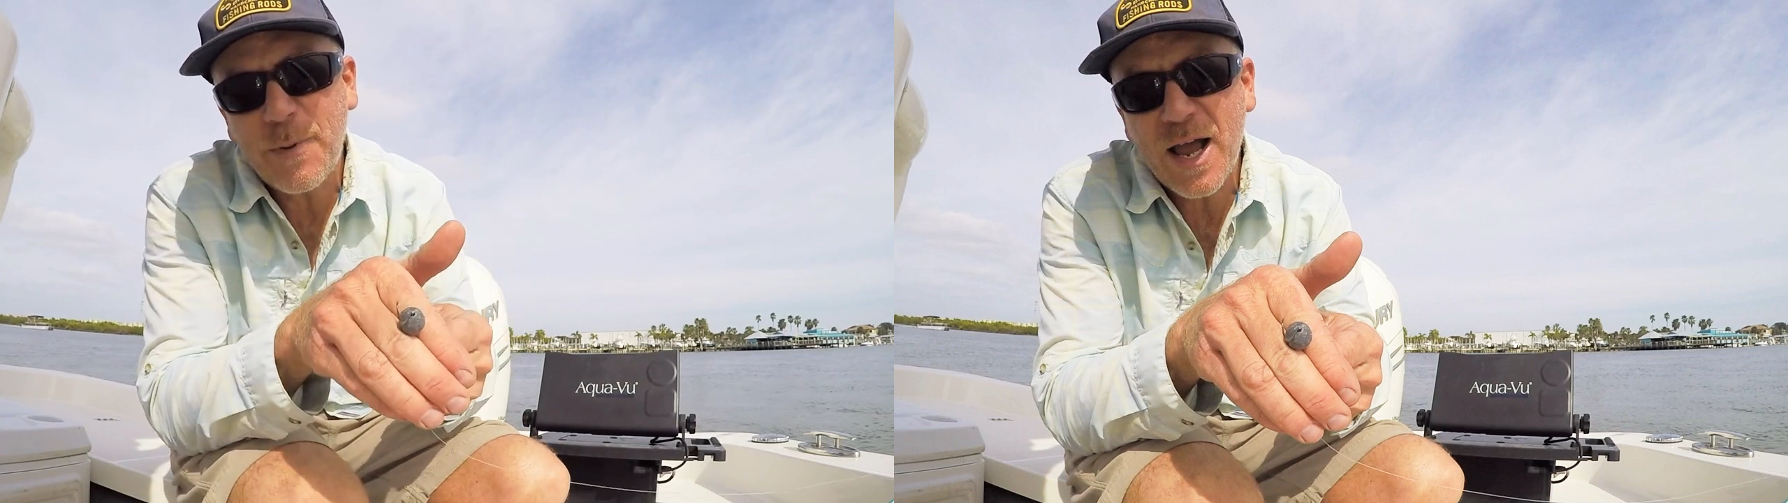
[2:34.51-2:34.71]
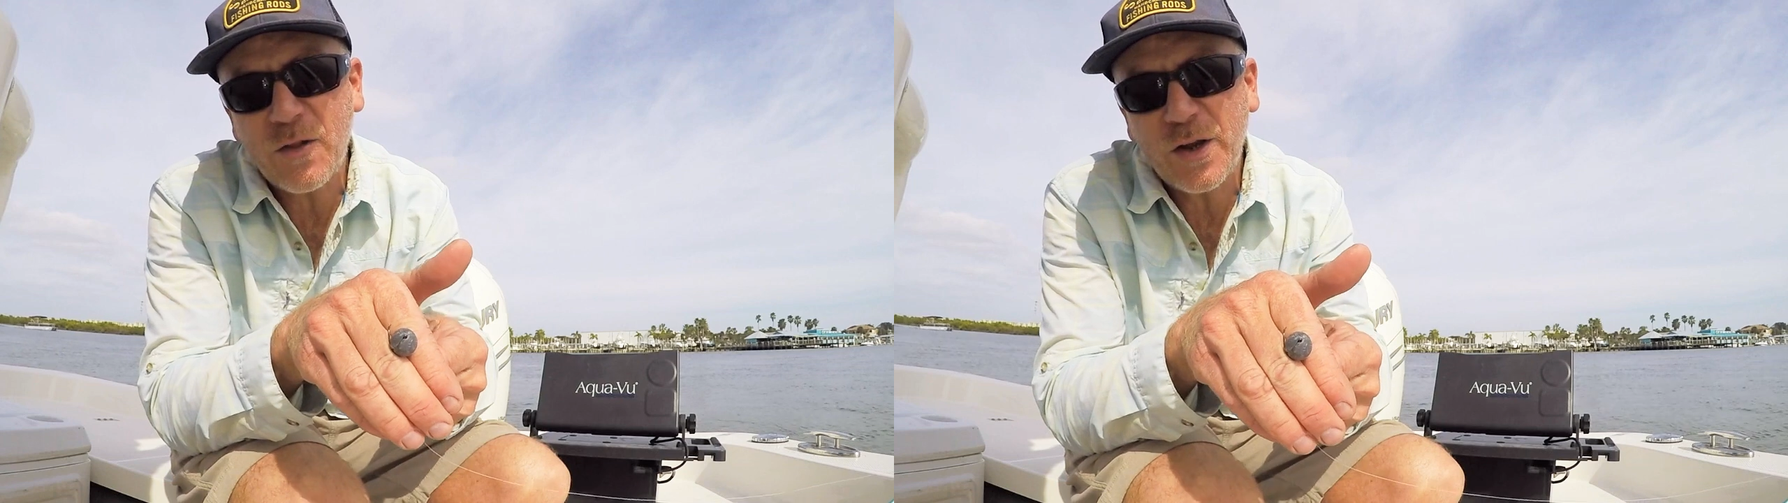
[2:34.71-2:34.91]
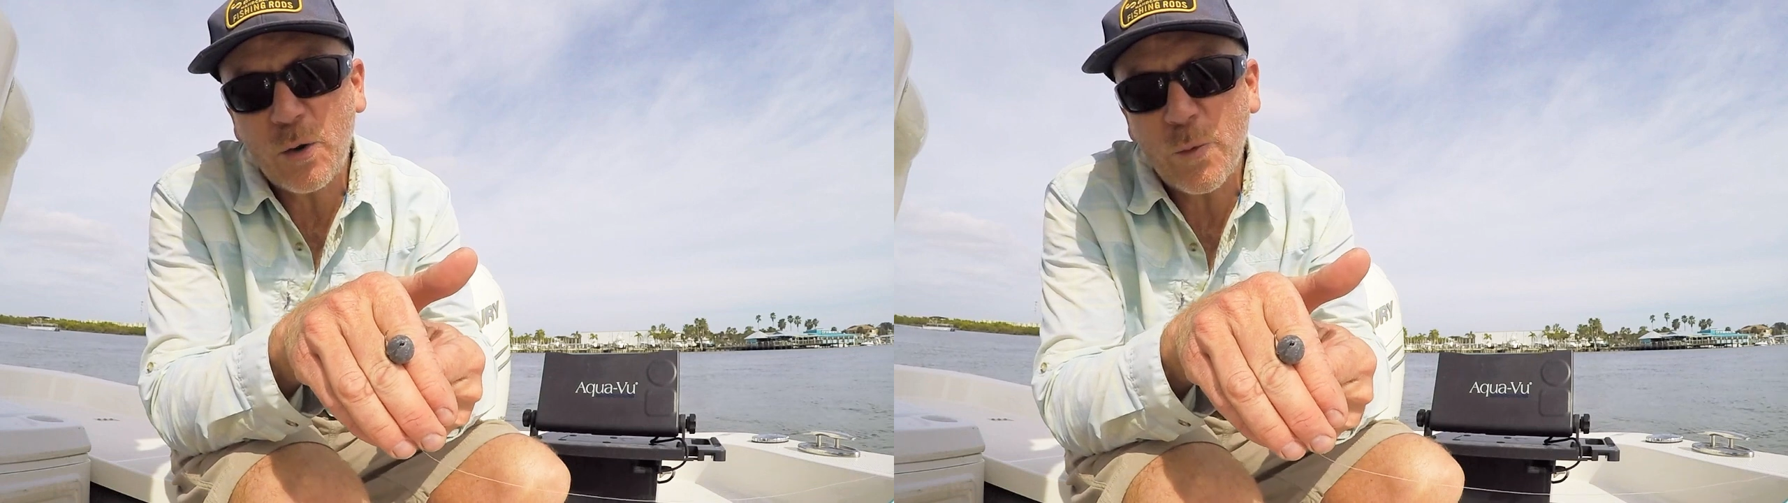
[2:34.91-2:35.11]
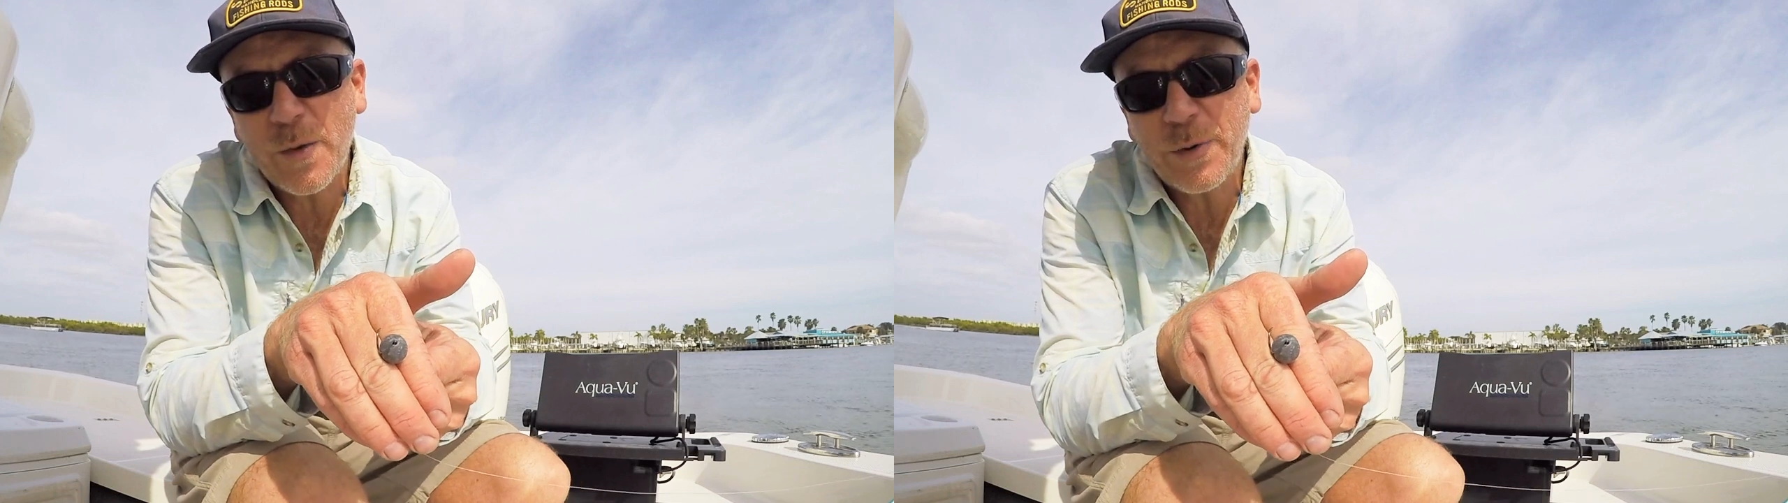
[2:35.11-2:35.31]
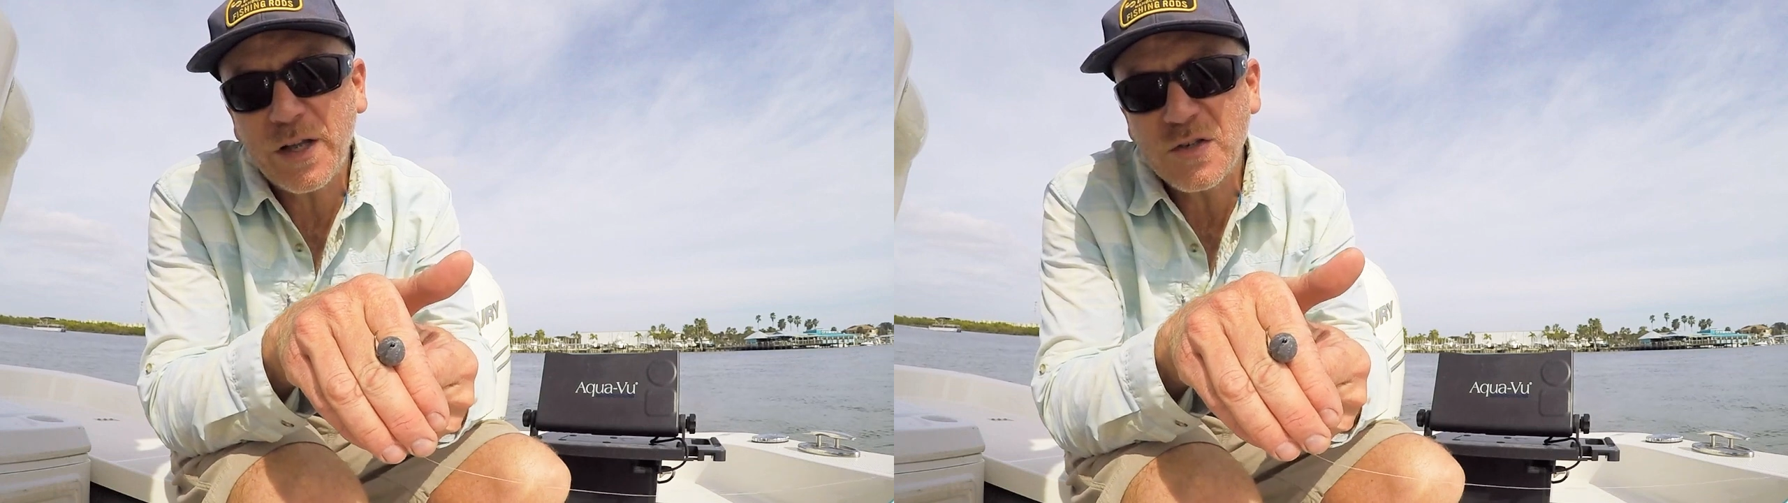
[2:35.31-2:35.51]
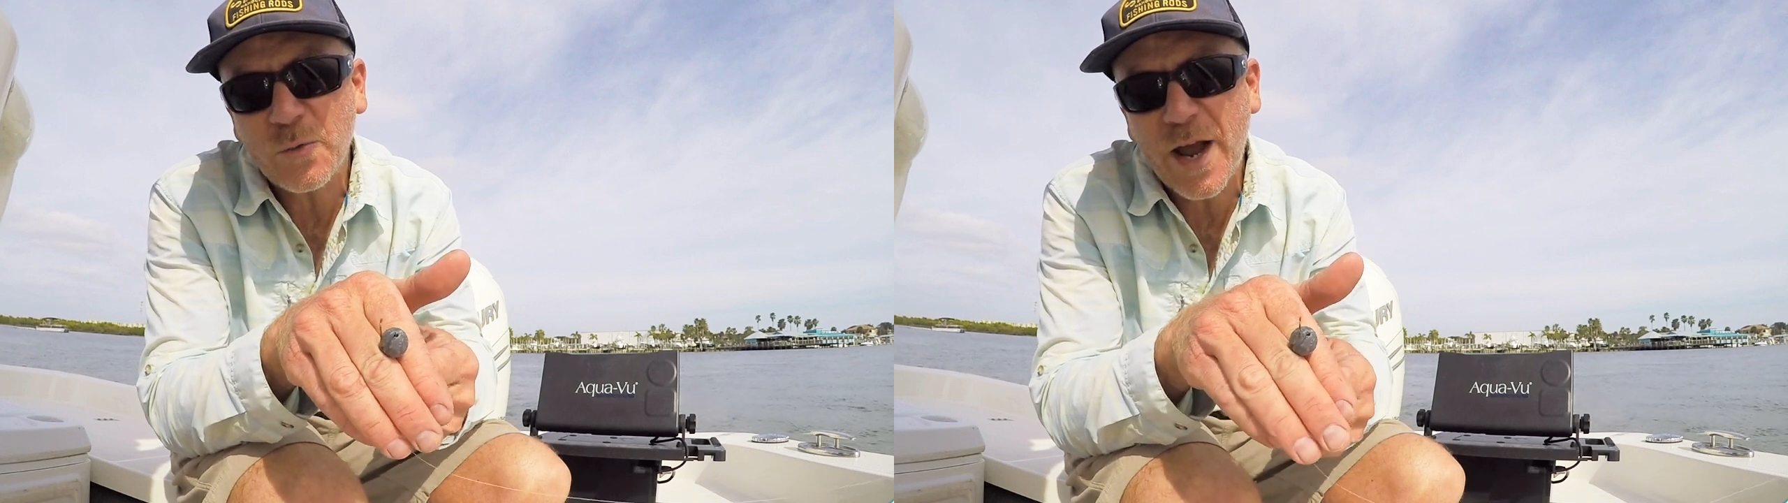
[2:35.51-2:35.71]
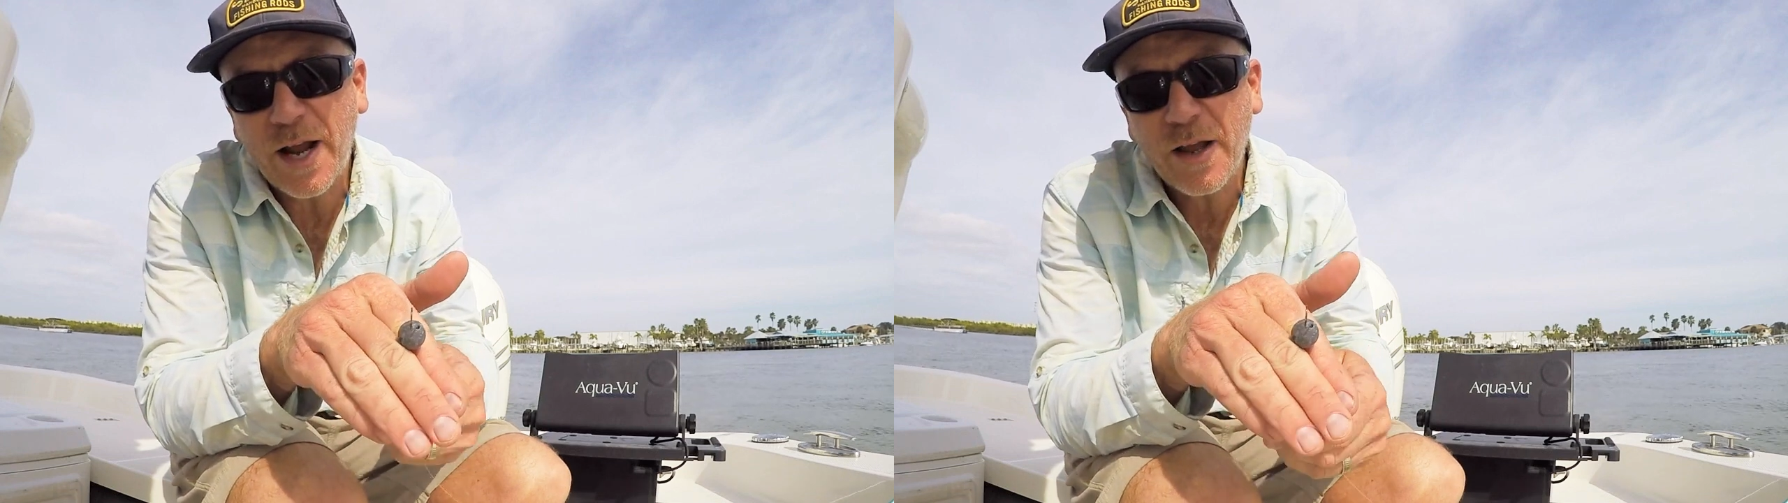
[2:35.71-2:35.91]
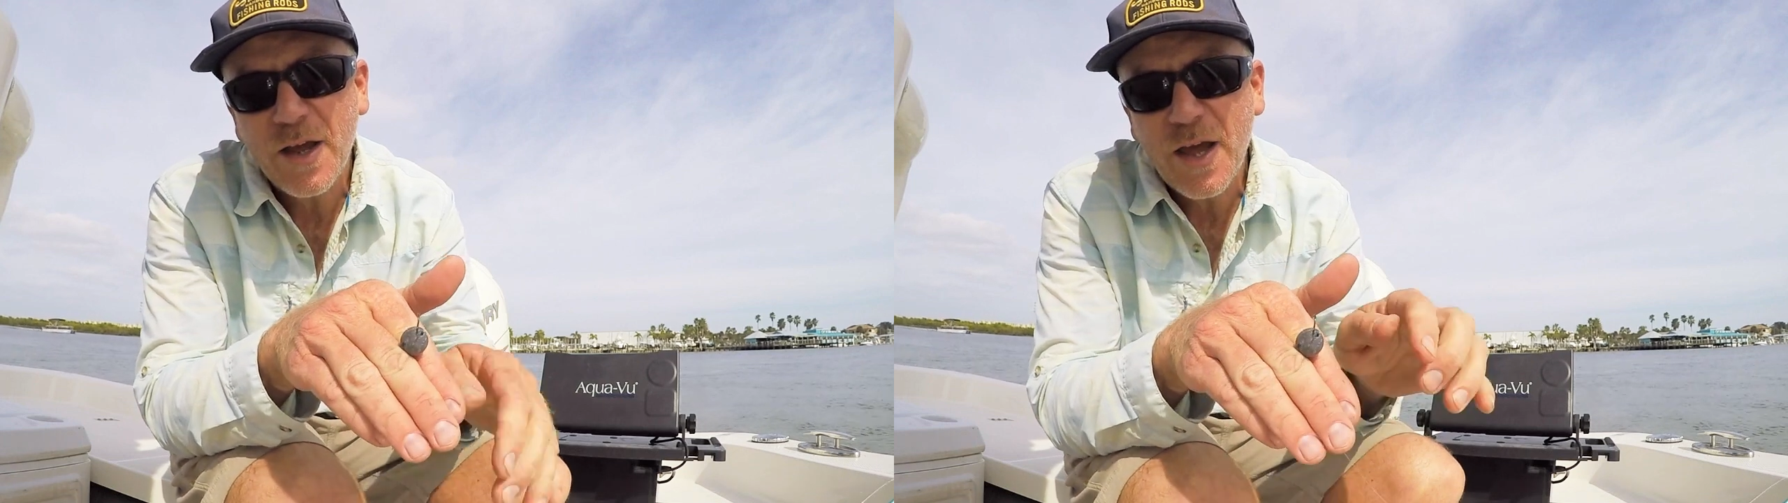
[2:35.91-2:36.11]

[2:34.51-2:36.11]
piling or right up against the wreck.